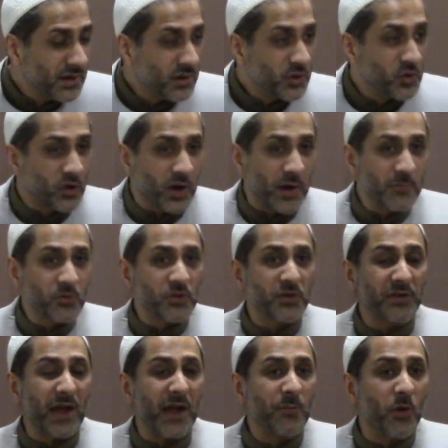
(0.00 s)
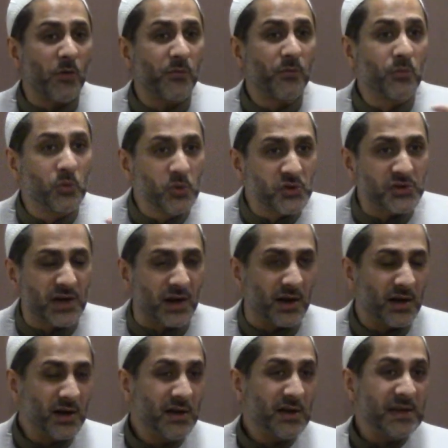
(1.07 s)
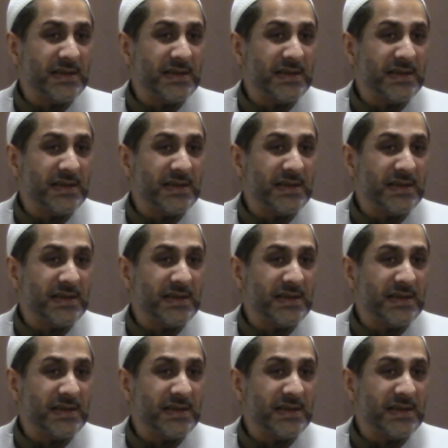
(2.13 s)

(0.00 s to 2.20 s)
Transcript: You come to the time of Musa.